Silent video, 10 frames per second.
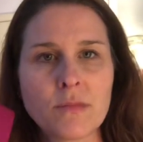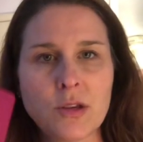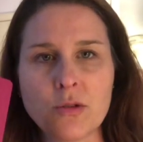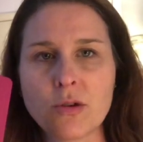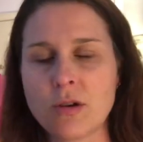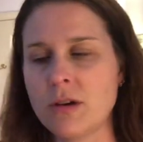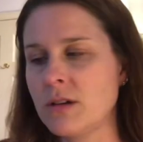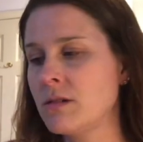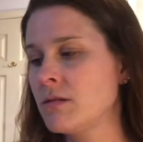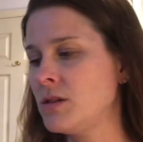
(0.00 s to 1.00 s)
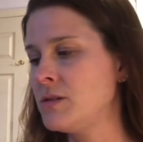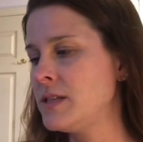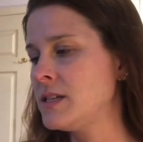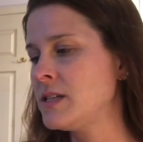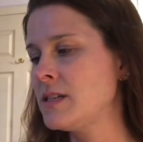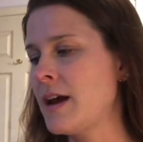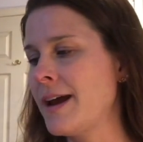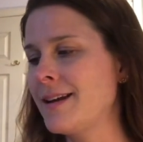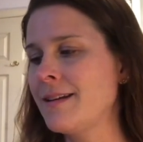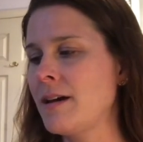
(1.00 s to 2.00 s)
you could use this
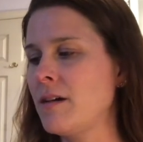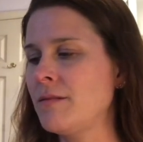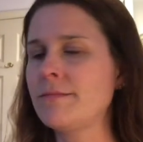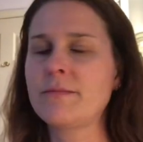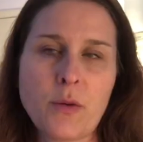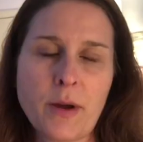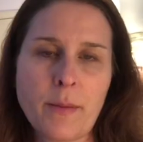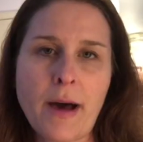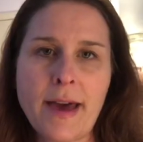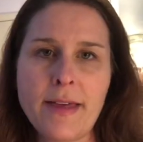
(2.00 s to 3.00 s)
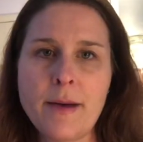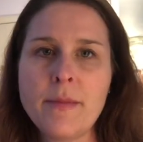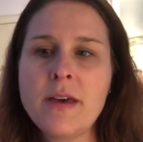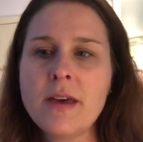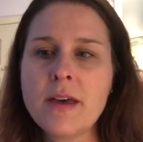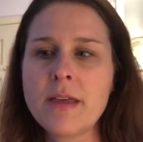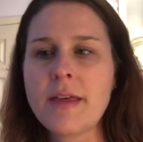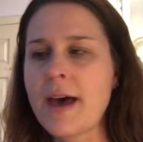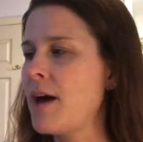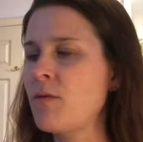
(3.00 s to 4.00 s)
design. Now, you want to buy them
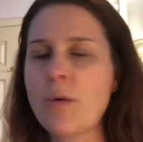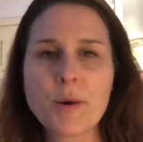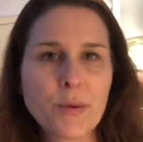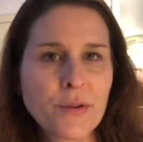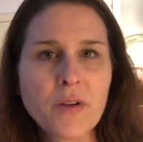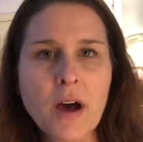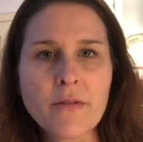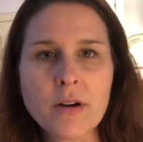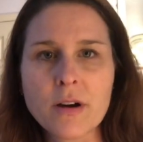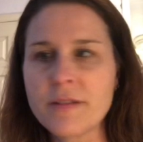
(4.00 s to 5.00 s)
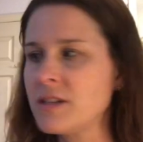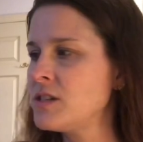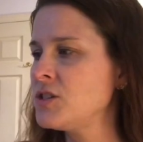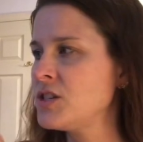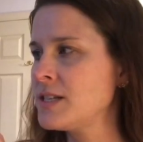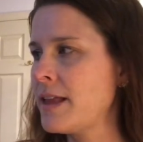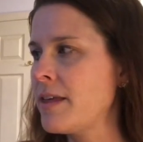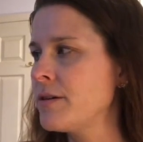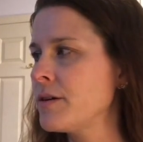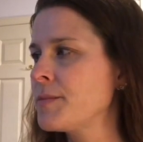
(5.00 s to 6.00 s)
that have a waterproof cover. This is just
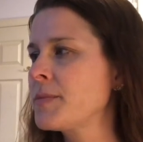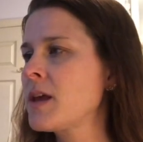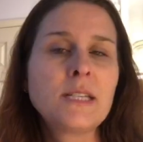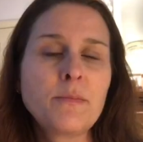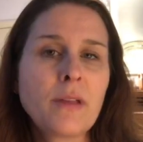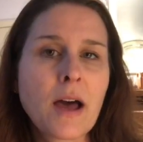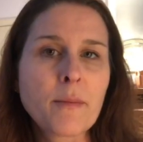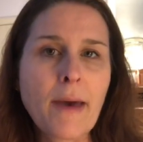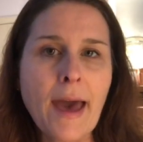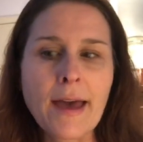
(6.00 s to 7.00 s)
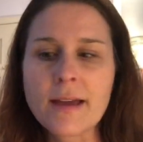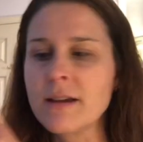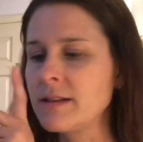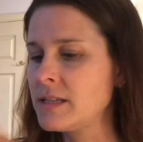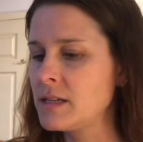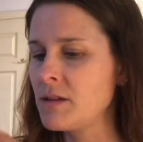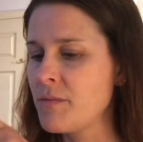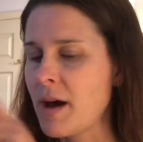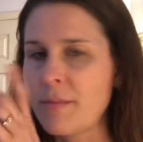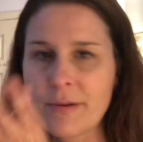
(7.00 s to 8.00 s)
leather. Ziploc bag and seal
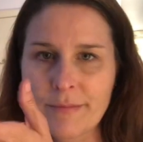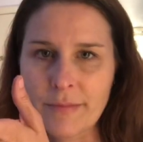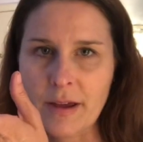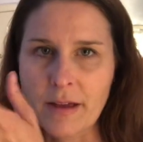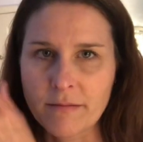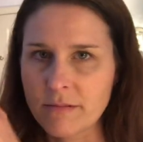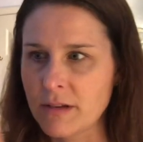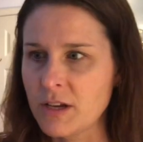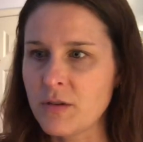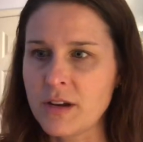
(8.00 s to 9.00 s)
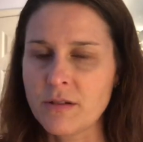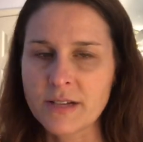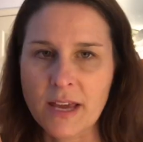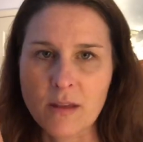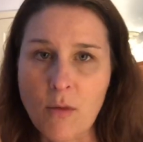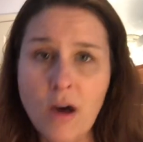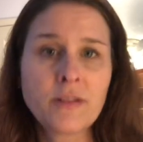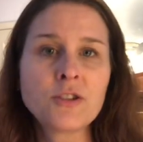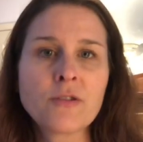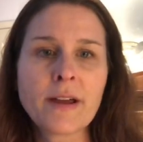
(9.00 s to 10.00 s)
them up. And you can either take them on
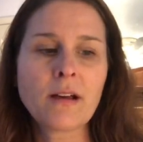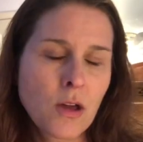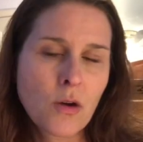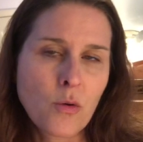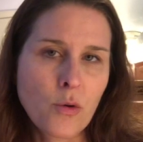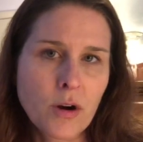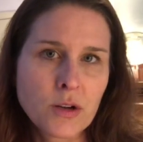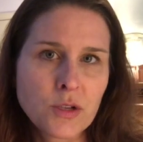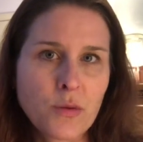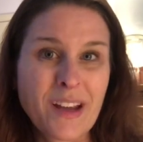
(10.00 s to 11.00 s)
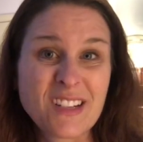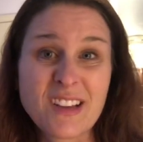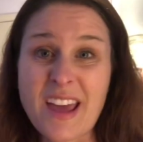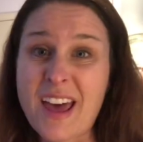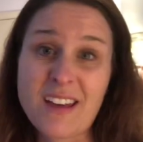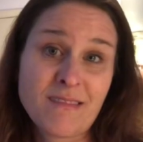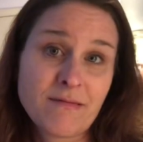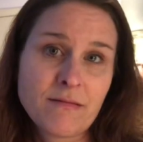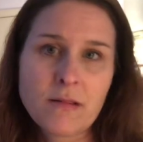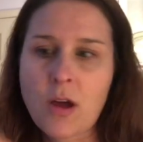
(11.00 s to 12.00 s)
the trail or to wait to get
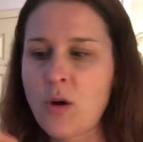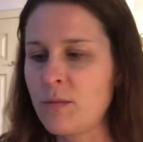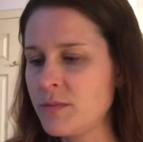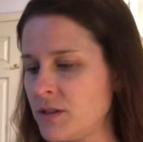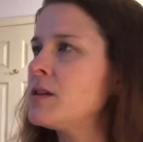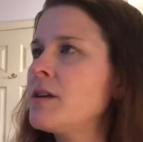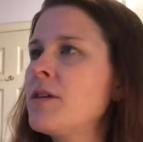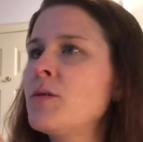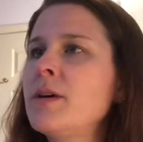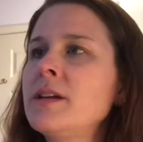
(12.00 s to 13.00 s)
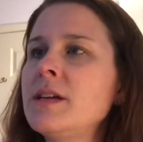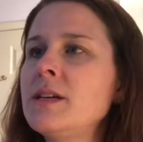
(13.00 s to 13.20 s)
home. So the other one